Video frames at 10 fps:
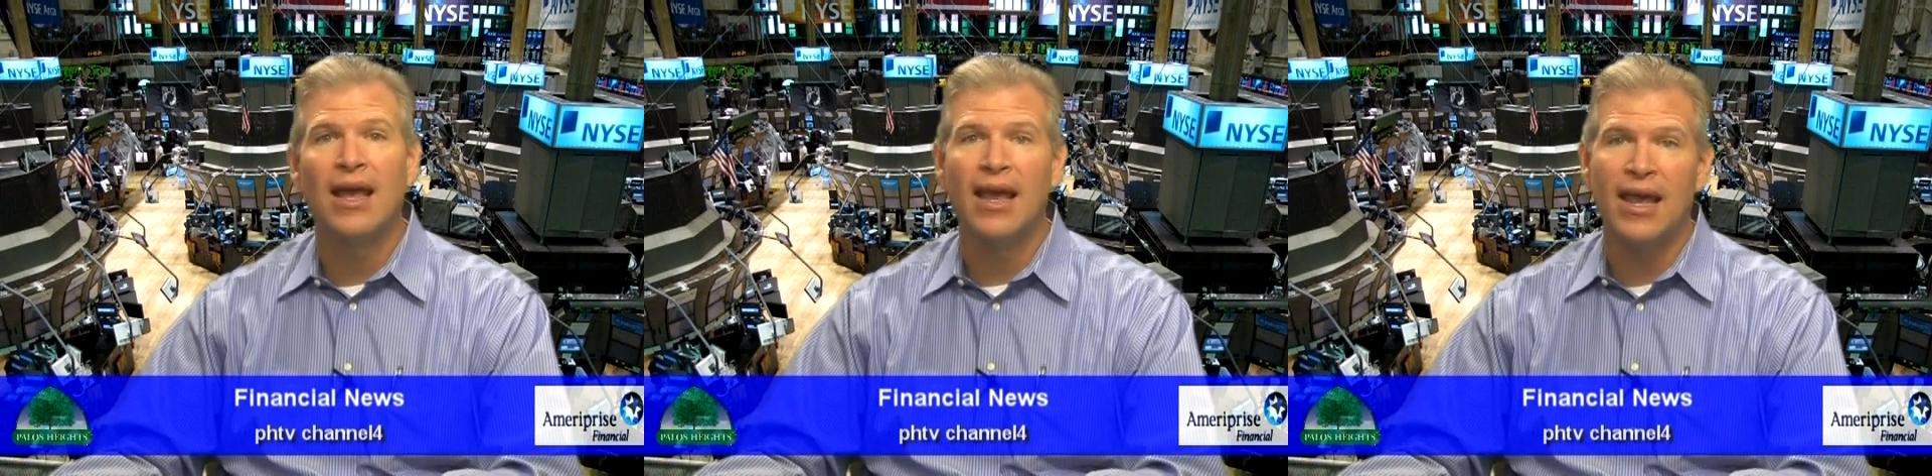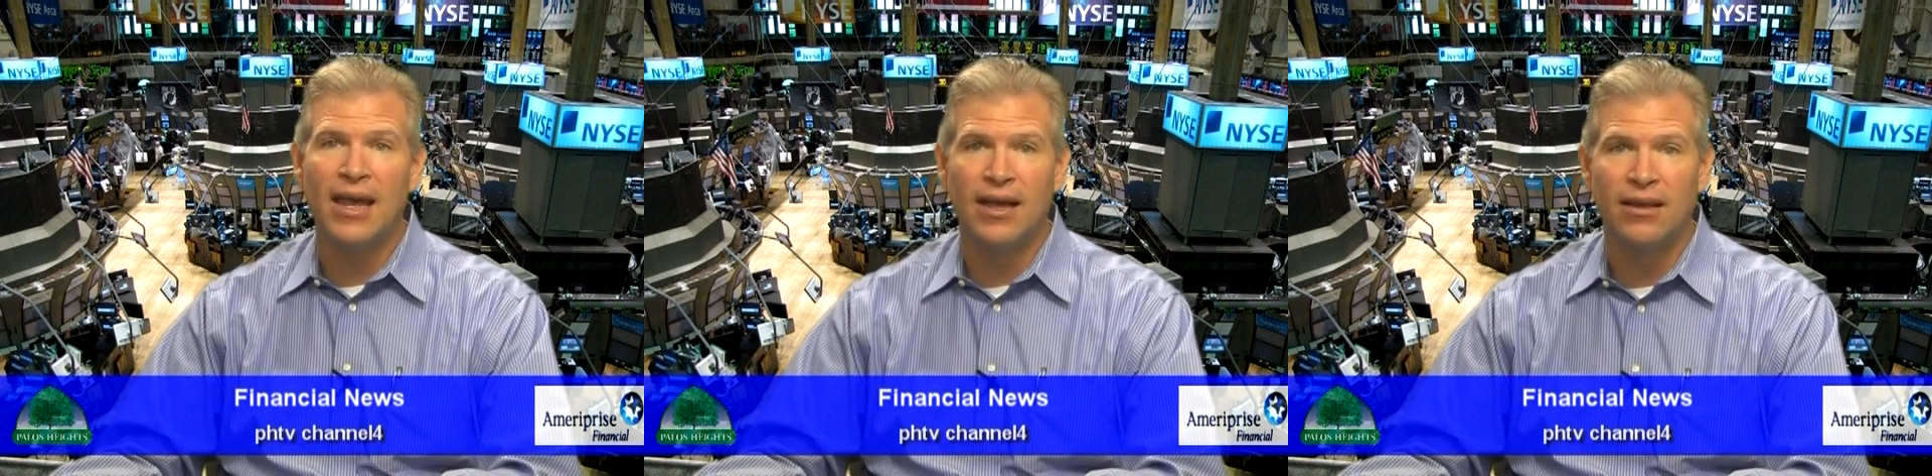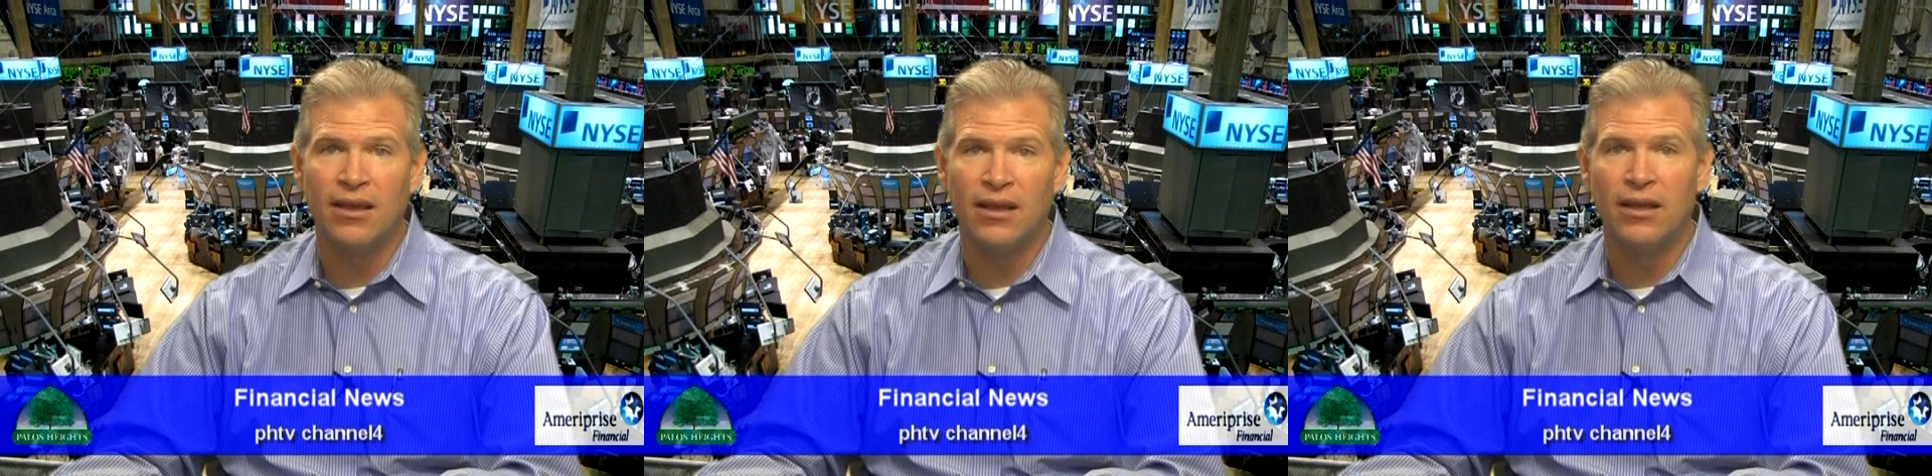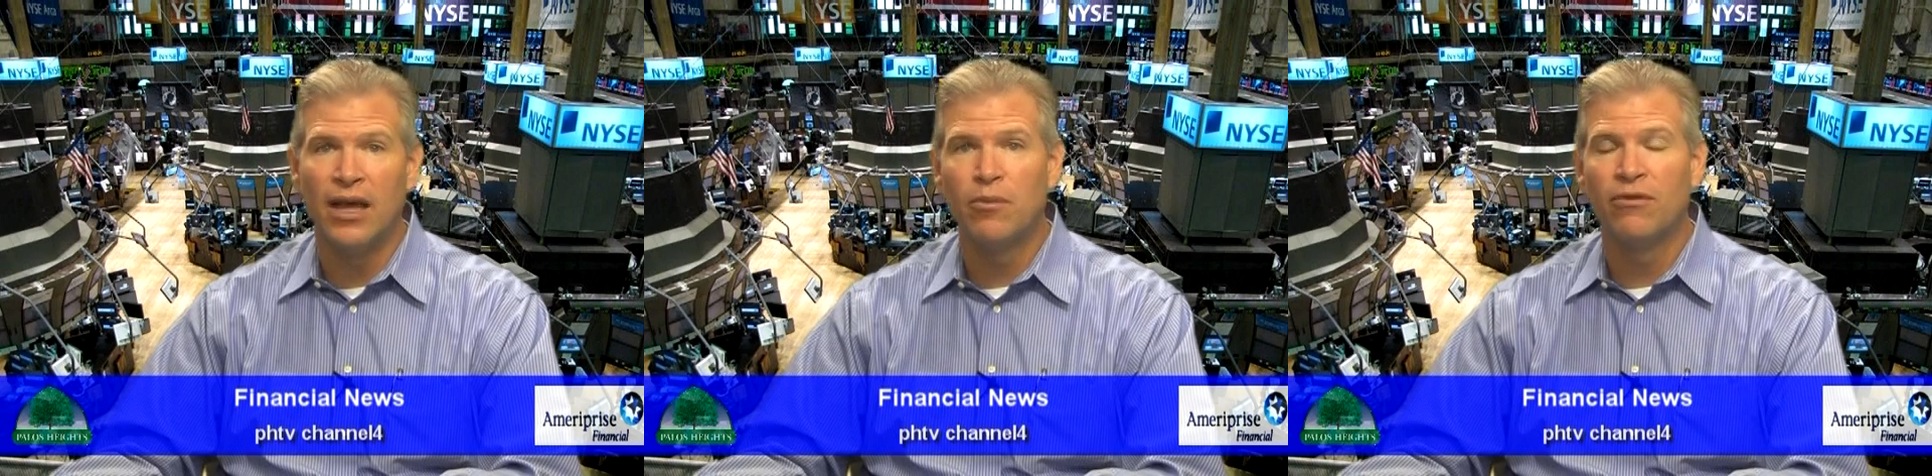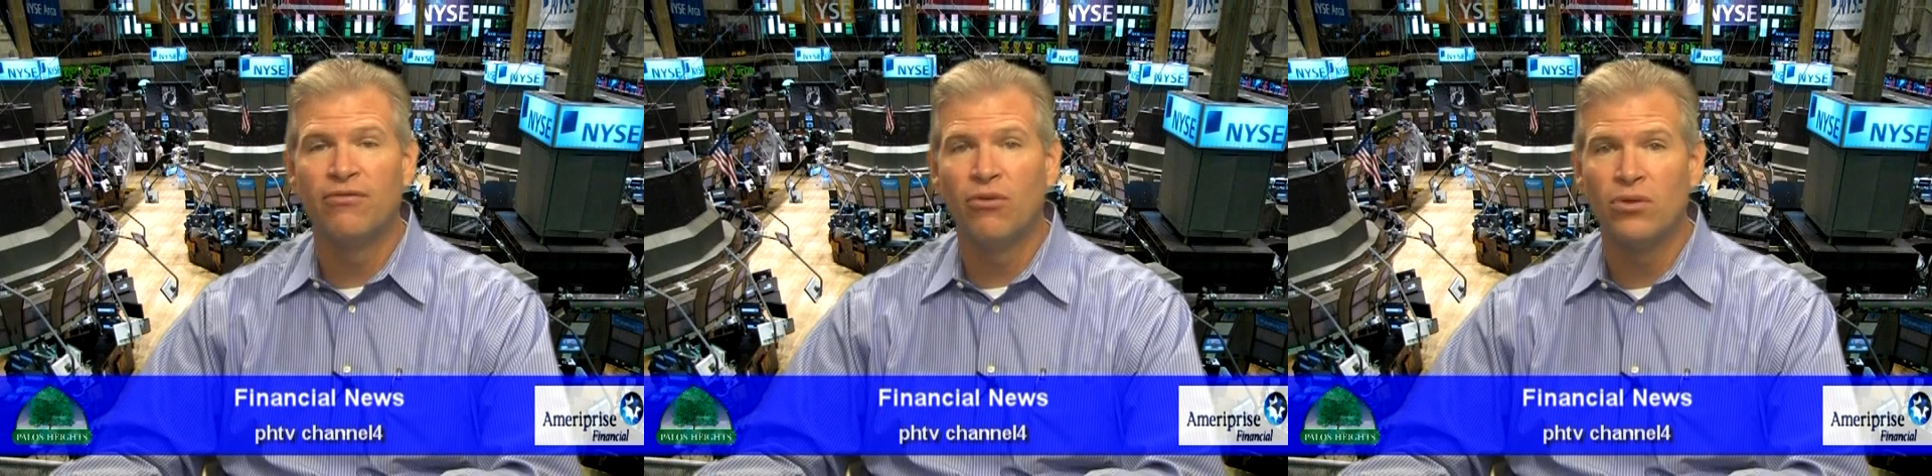and the labor
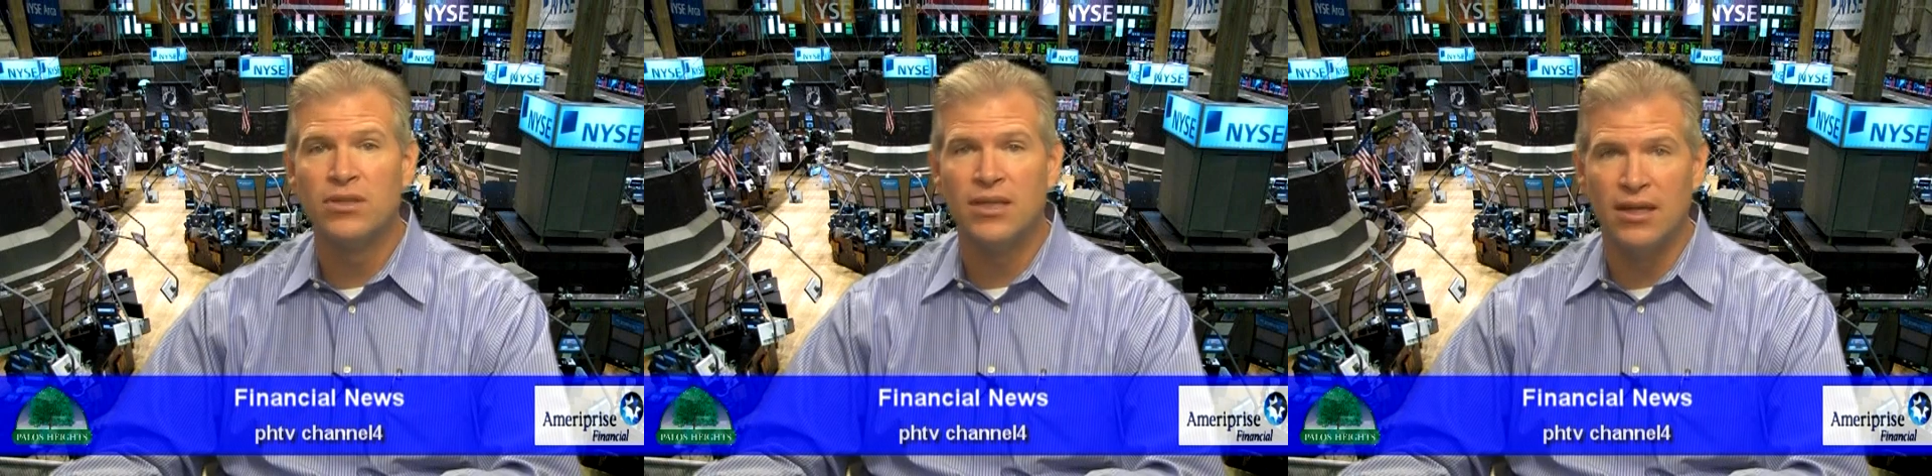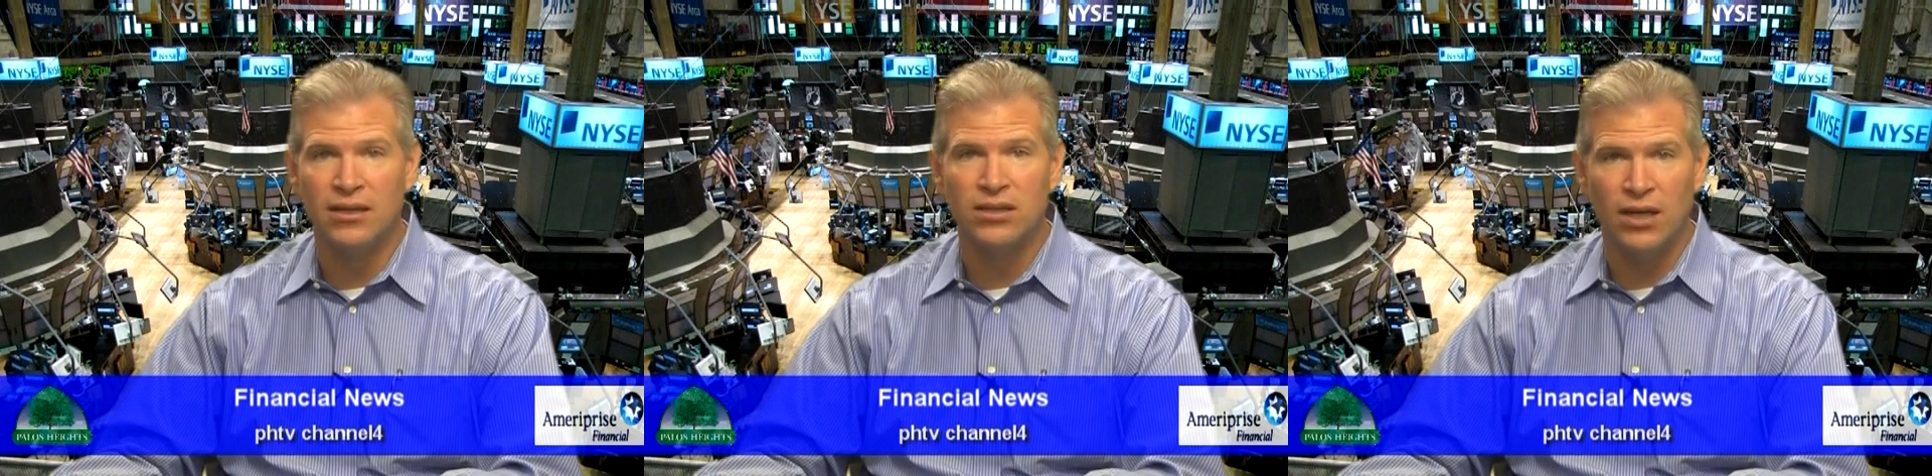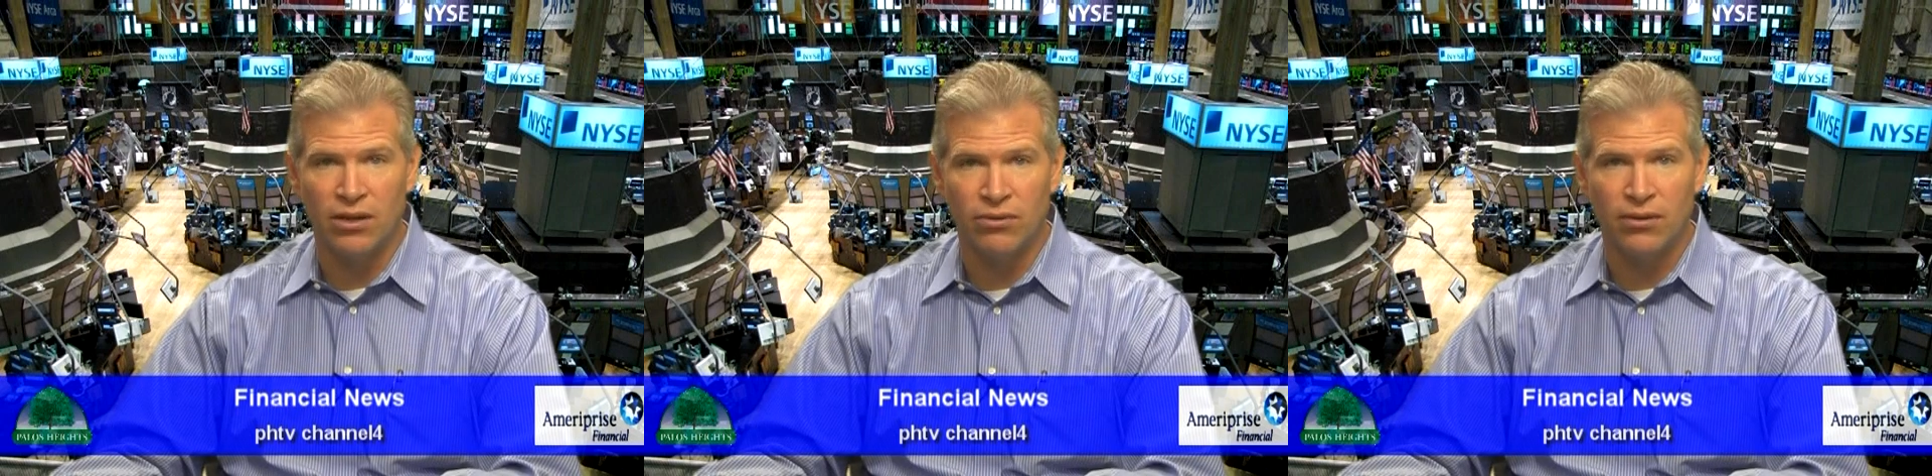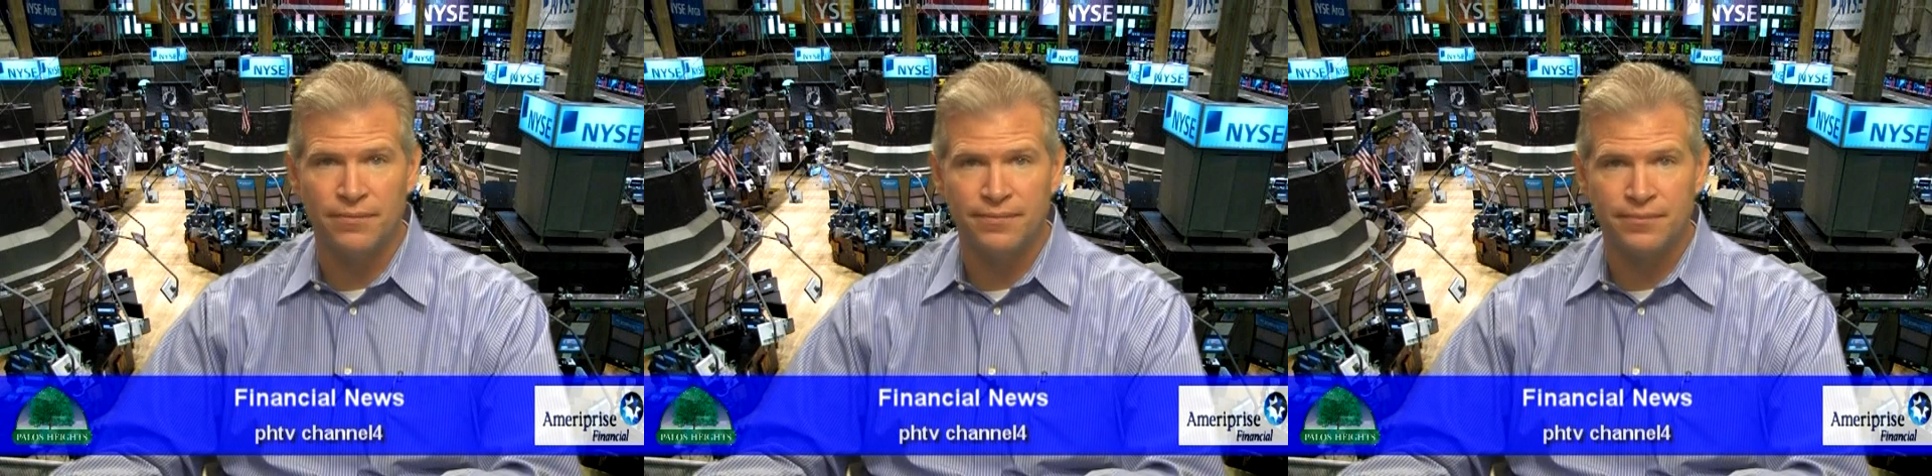force in general.